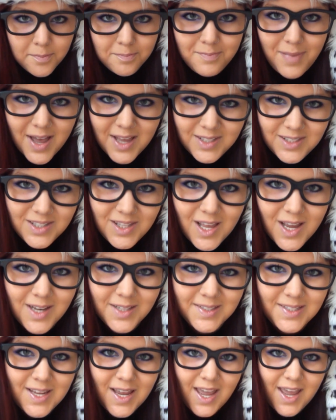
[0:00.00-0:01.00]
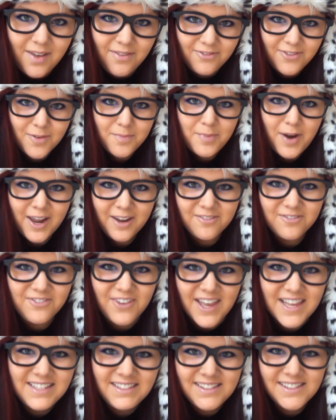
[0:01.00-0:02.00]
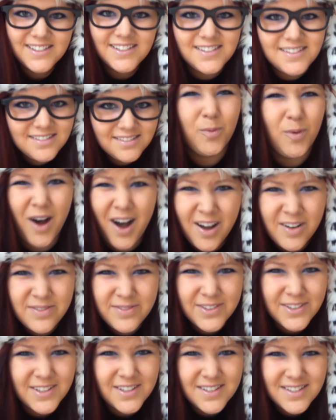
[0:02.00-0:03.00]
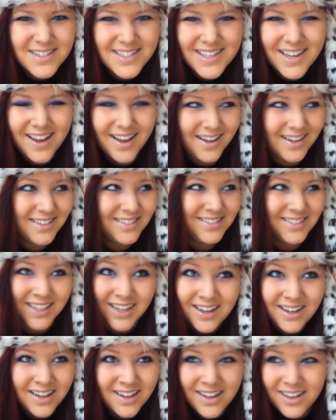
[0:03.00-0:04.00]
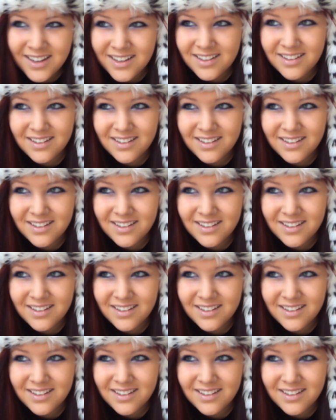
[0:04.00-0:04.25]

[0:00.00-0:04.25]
Best thing to eat for breakfast? Waffles. Duh.